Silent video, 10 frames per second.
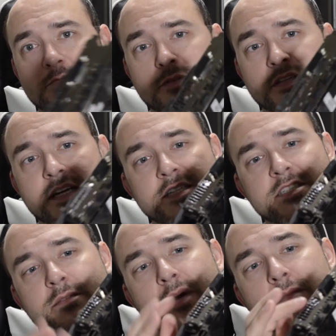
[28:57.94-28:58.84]
where the
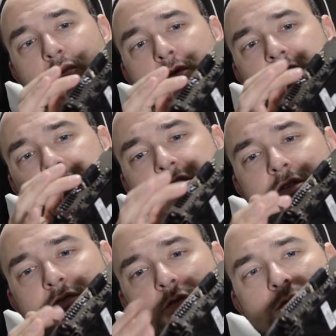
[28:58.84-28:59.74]
HDMI ports and
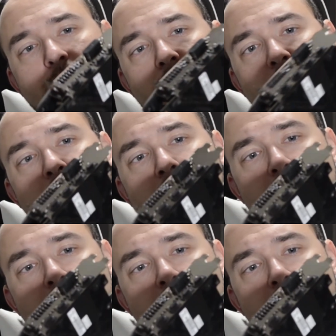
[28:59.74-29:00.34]
so forth will go.